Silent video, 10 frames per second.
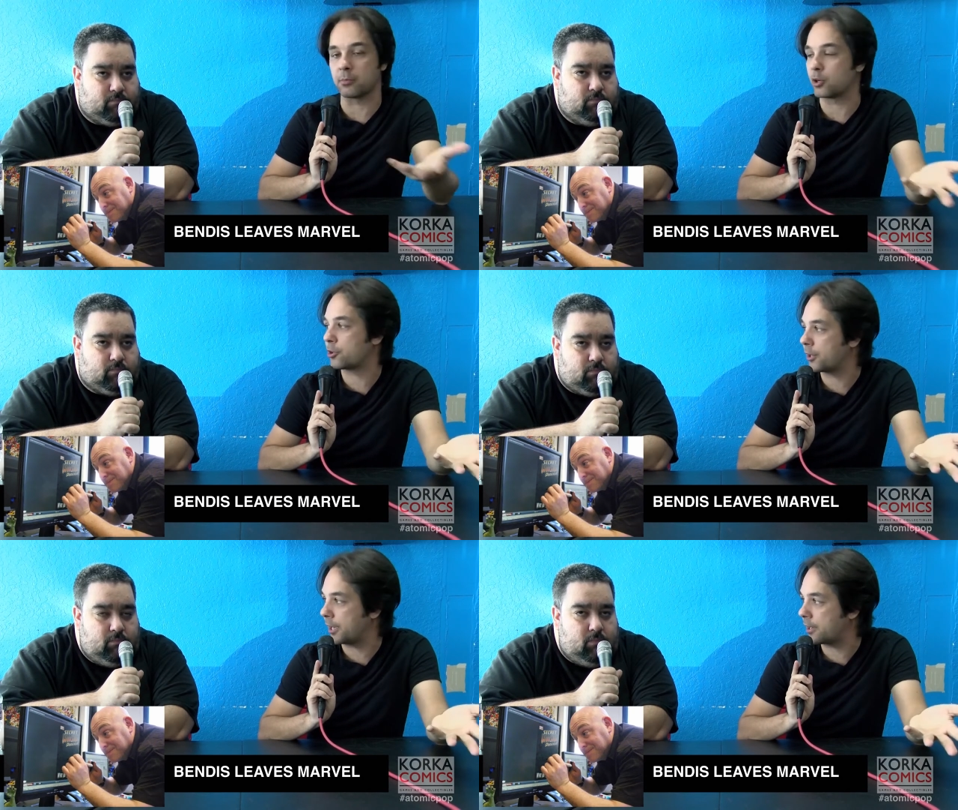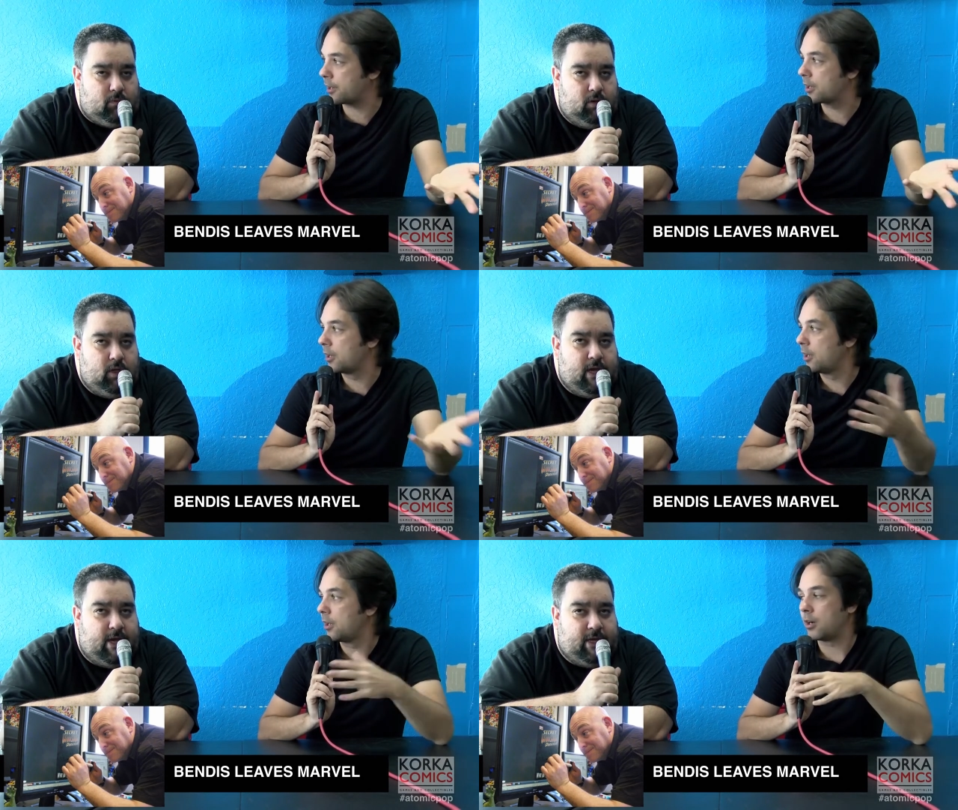Speaker 1: Murder Inc.
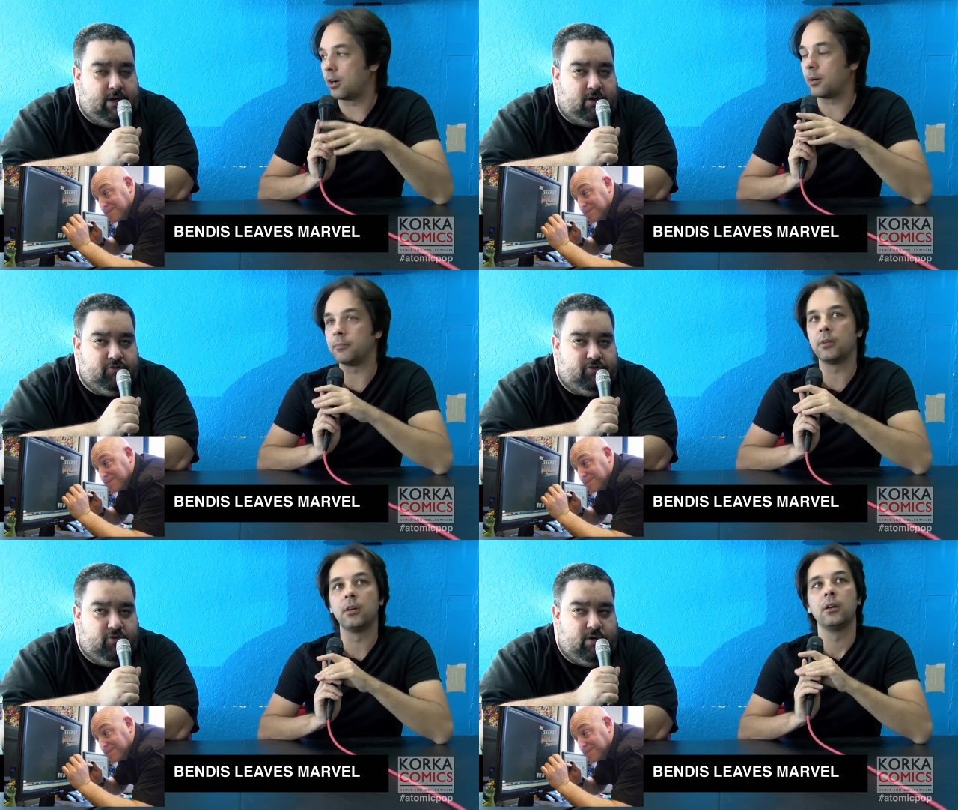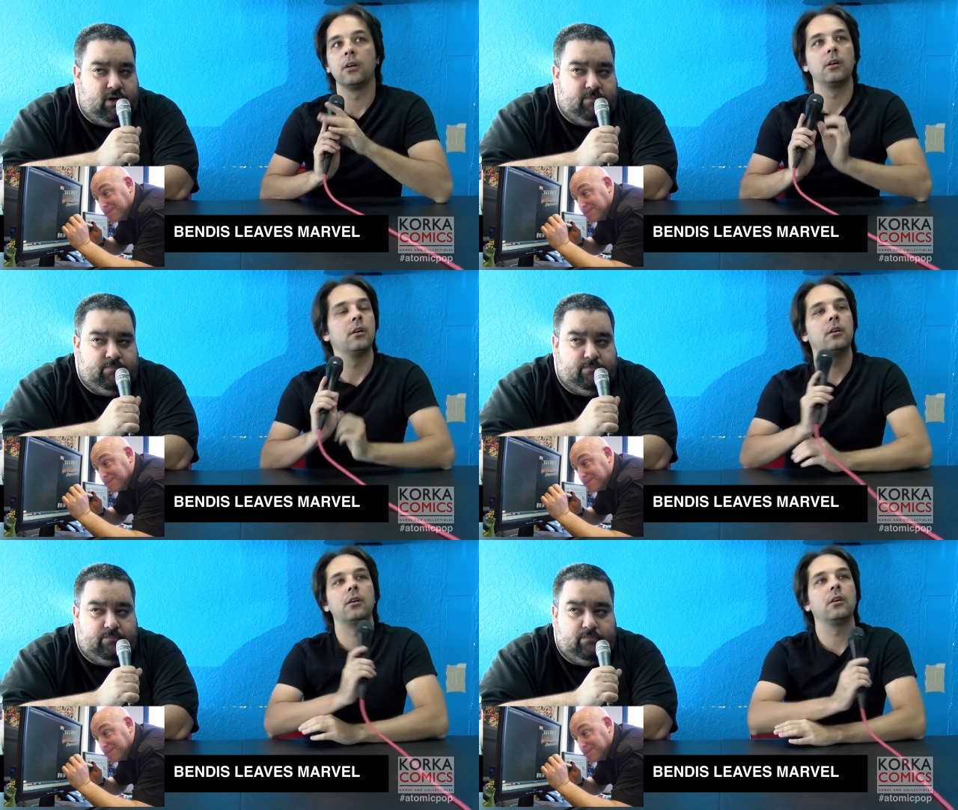
Speaker 2: Yeah, he um, also
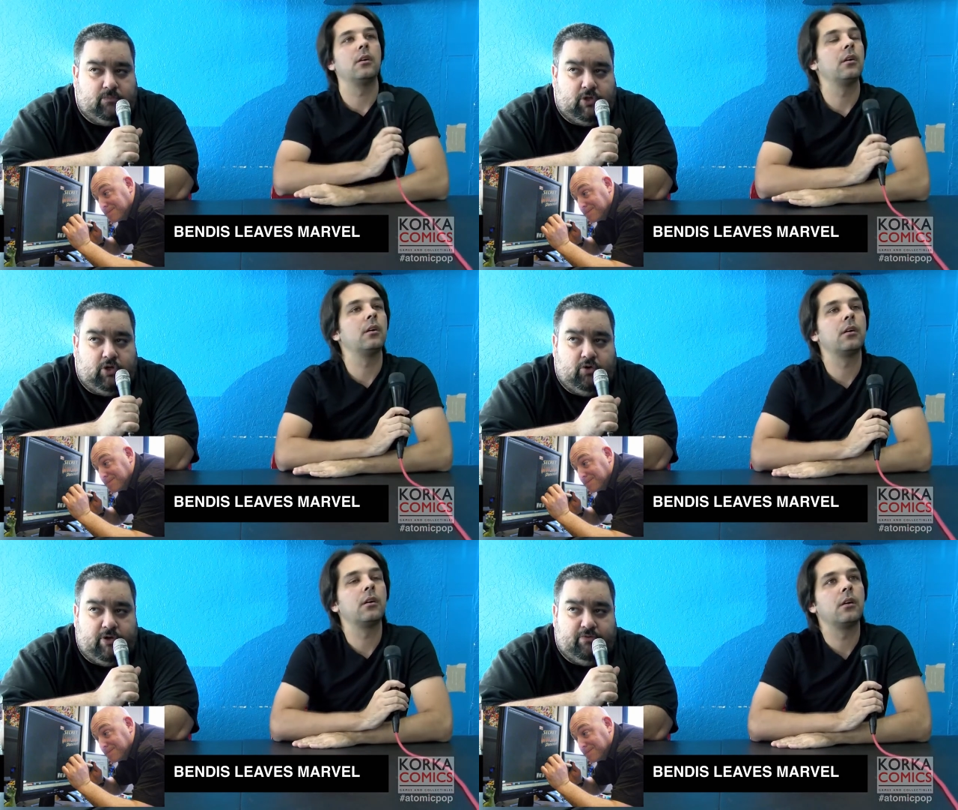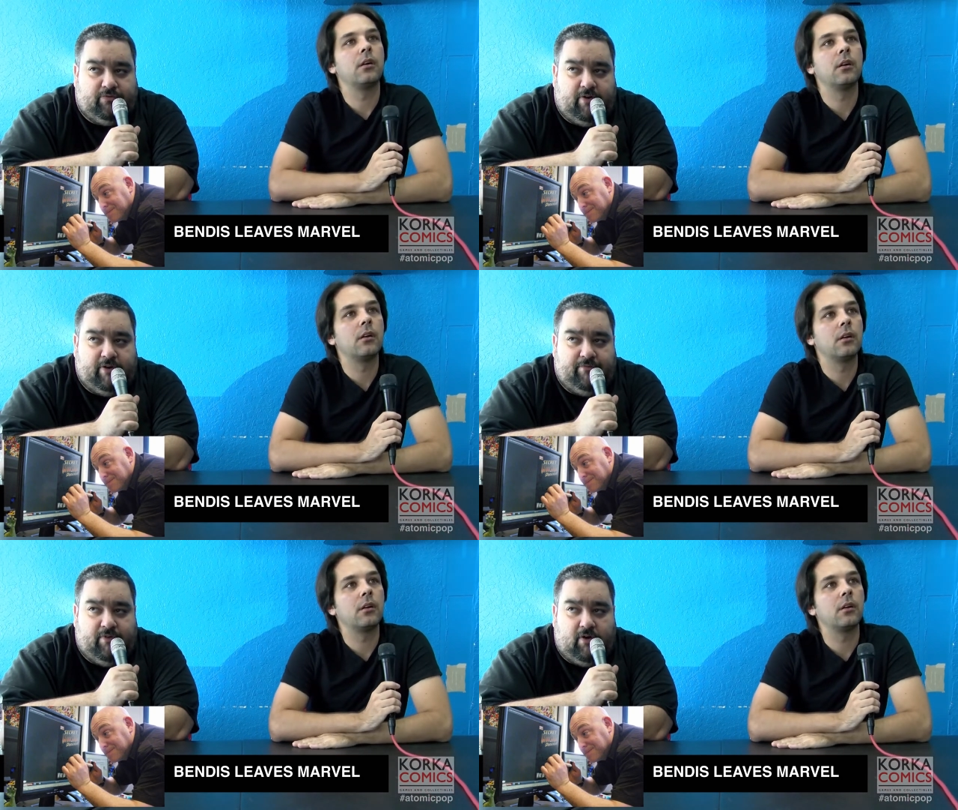um you know, he was very
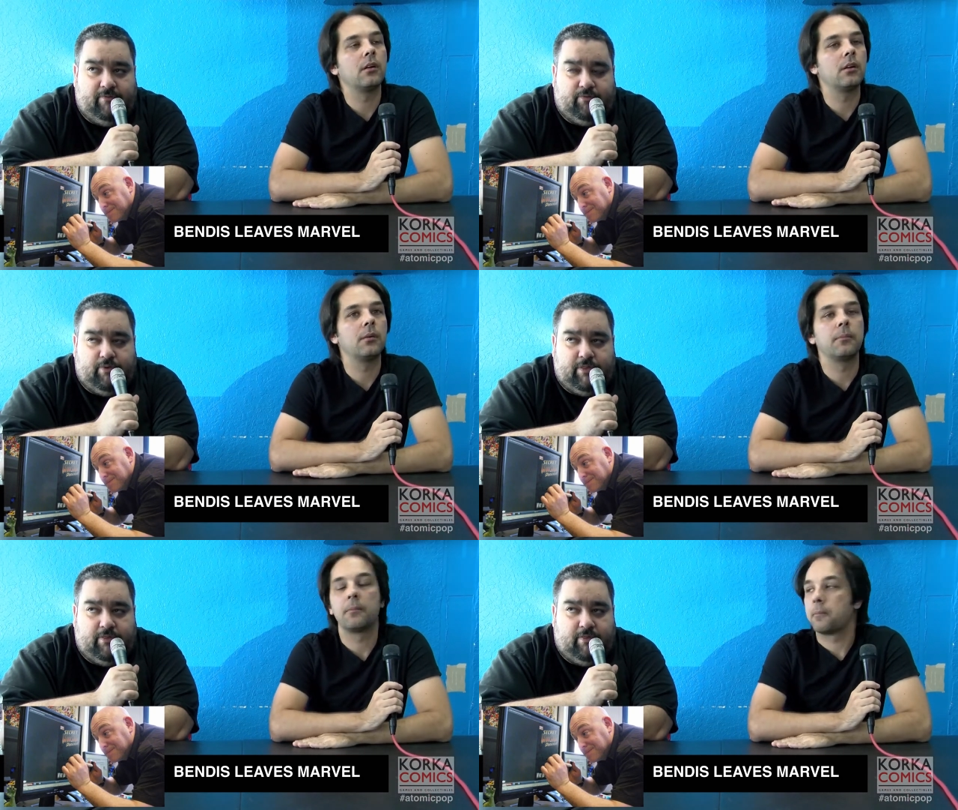involved with